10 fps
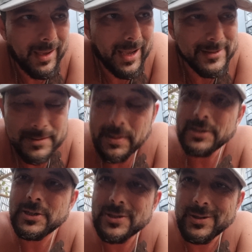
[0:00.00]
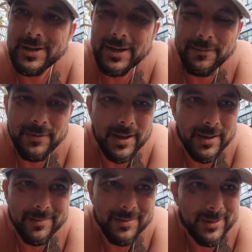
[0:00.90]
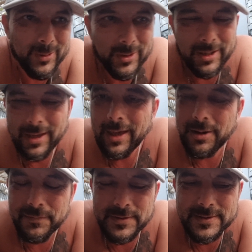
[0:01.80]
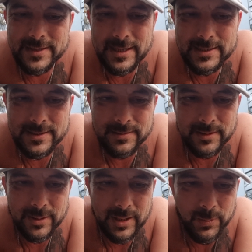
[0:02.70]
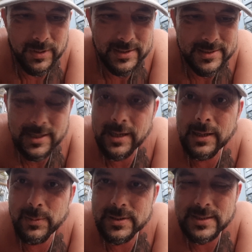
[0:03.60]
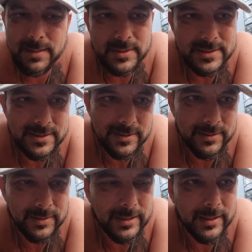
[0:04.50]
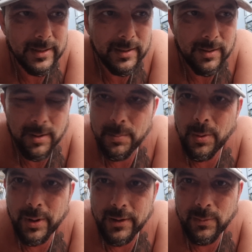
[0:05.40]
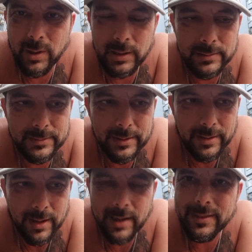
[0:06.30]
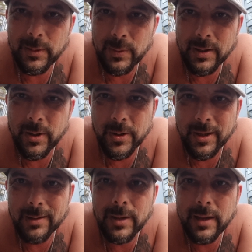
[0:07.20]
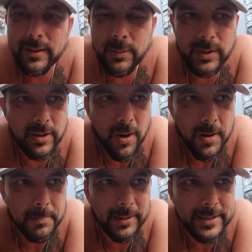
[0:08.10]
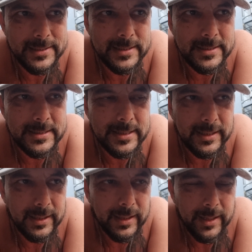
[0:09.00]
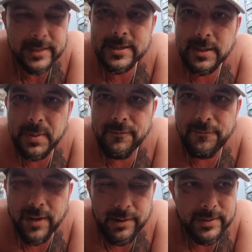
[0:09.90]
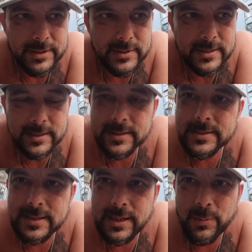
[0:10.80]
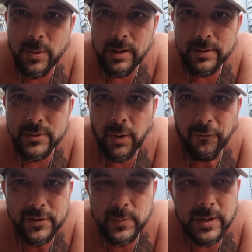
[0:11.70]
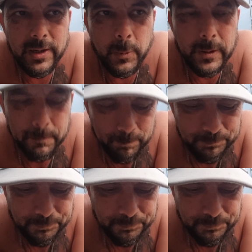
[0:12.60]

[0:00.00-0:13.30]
As a Manchester United fan, looking ahead of this season, looking with the signing with Sabitzer on board as well, I think we're cooking. I think we're going places. It's going to be very interesting to see what trophies we're going to win,